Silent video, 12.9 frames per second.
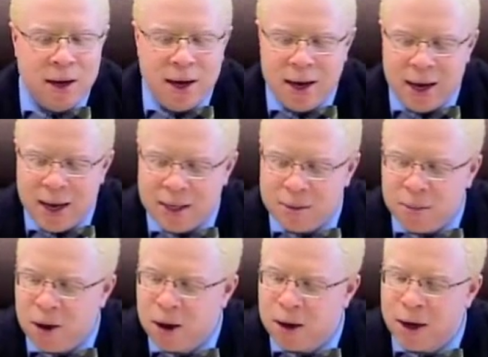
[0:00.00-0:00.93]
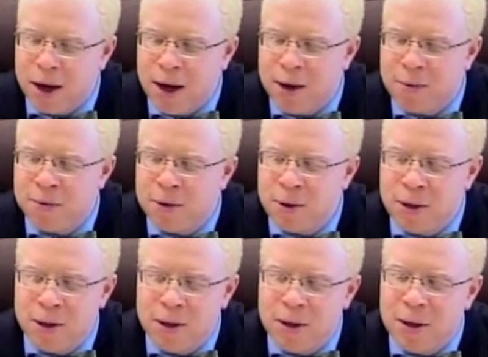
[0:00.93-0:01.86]
as part of
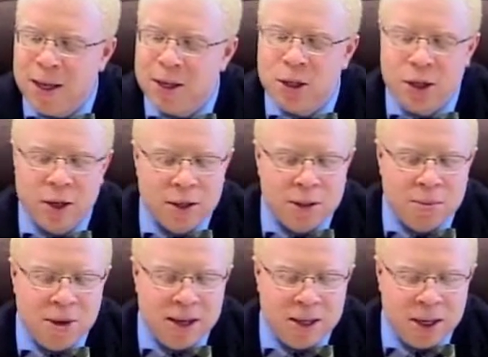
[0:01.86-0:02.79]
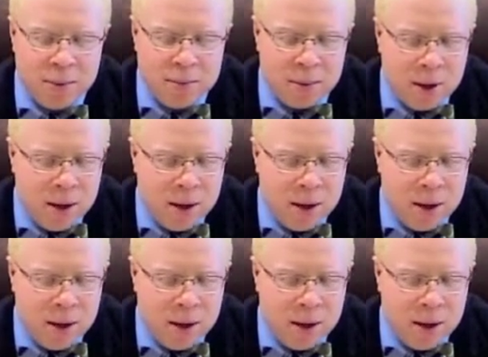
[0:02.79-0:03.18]
this year's budget.